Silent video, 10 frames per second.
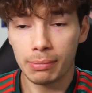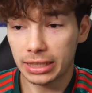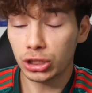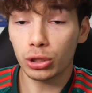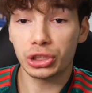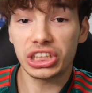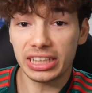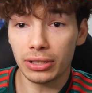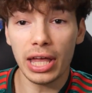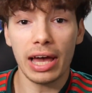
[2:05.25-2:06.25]
Mexico
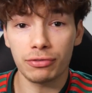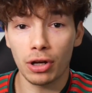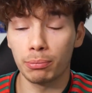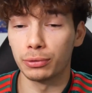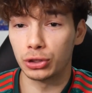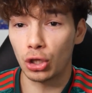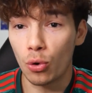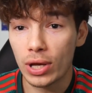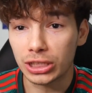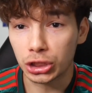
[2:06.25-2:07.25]
still have numbers,
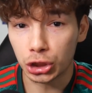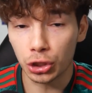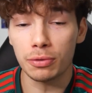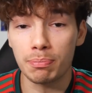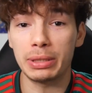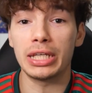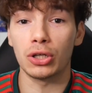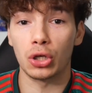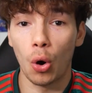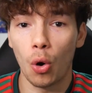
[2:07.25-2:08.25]
though. It shouldn't be
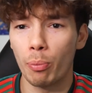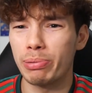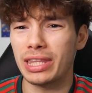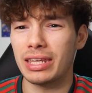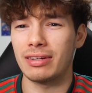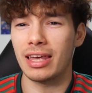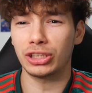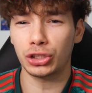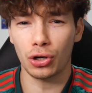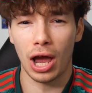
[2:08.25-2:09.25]
a goal, but then
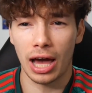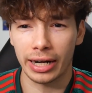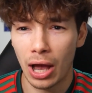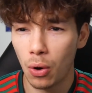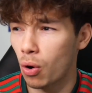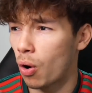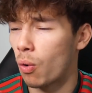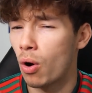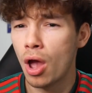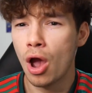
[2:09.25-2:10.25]
Nestor
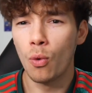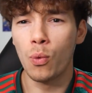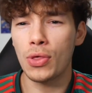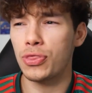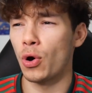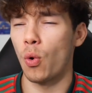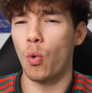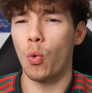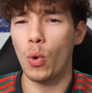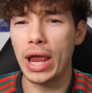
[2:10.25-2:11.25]
Araujo with the
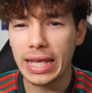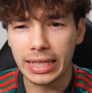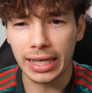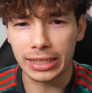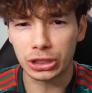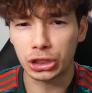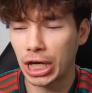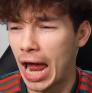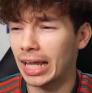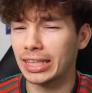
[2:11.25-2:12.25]
weakest
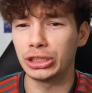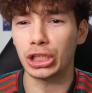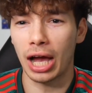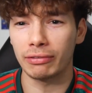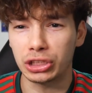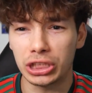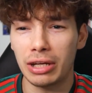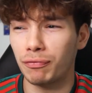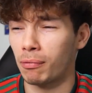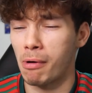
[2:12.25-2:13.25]
challenge I've
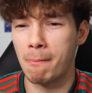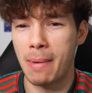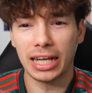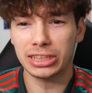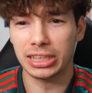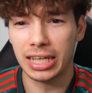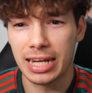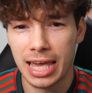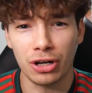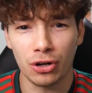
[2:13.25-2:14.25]
seen from a Mexican
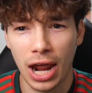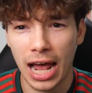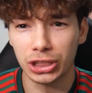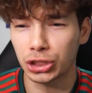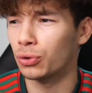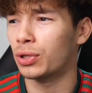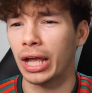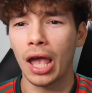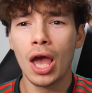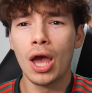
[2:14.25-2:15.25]
international.
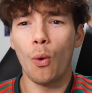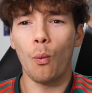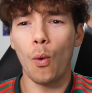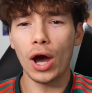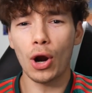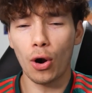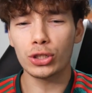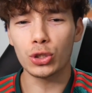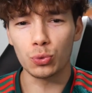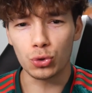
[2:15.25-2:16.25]
Like, what are
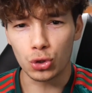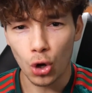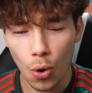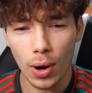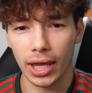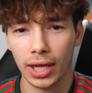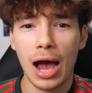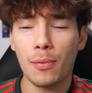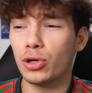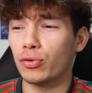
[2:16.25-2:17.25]
you doing?
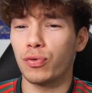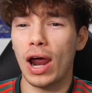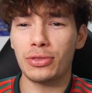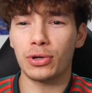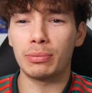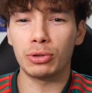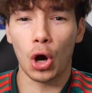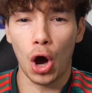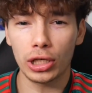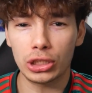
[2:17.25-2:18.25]
I would have rather him
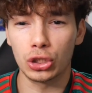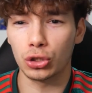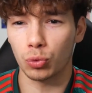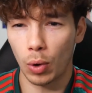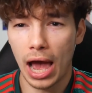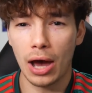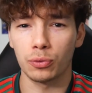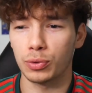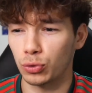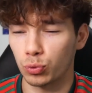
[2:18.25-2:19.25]
gone to
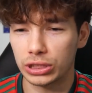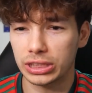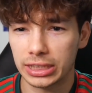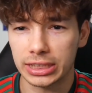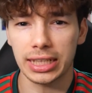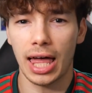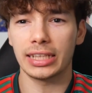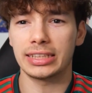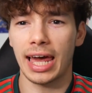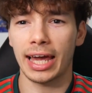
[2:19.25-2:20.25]
ground with a risky
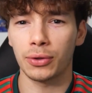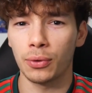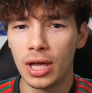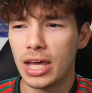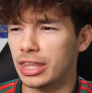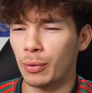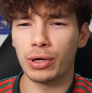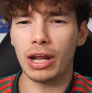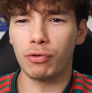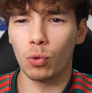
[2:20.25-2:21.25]
slide tackle than
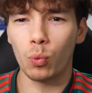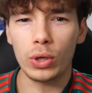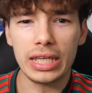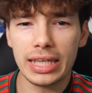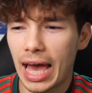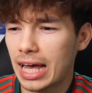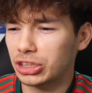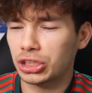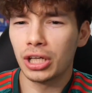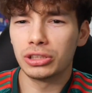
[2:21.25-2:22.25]
whatever
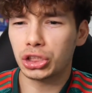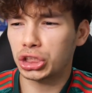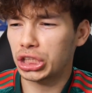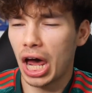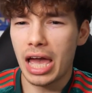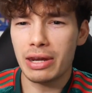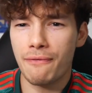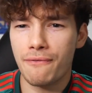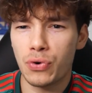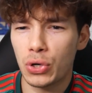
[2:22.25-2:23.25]
weak-ass side
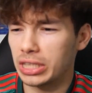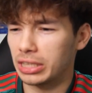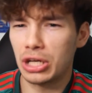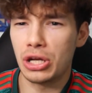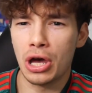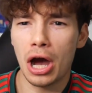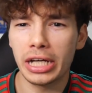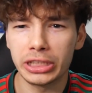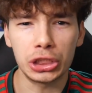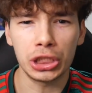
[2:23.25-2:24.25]
foot
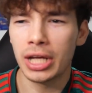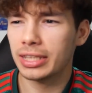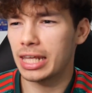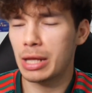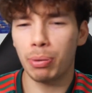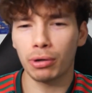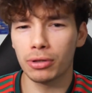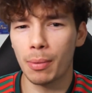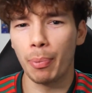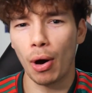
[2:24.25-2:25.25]
nudge that he put
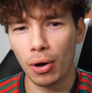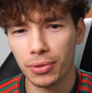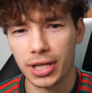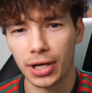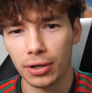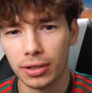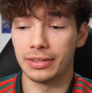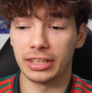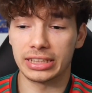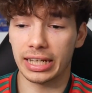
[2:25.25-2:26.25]
on the ball there.
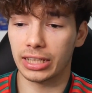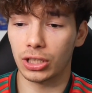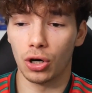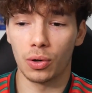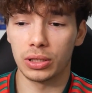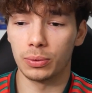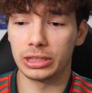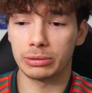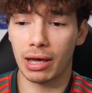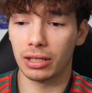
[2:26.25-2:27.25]
And the second goal with
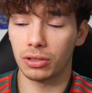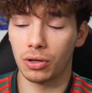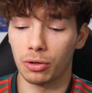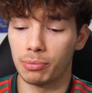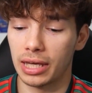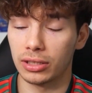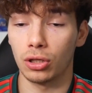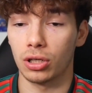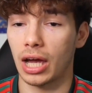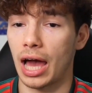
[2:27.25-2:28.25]
Luis Malagón, man.
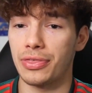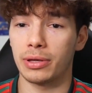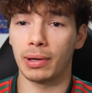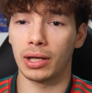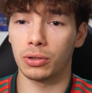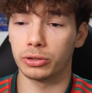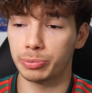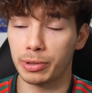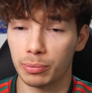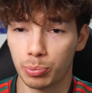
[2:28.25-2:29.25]
Look, I think Malagón's
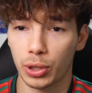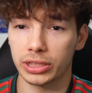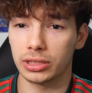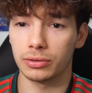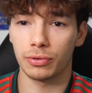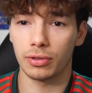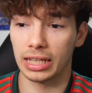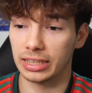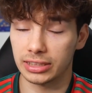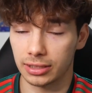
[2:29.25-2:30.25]
been impressive,
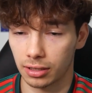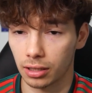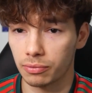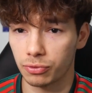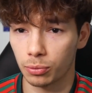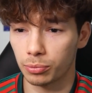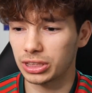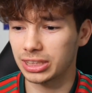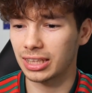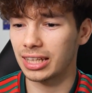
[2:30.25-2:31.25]
at least in club form
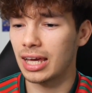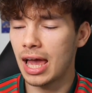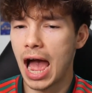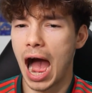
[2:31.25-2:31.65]
recently.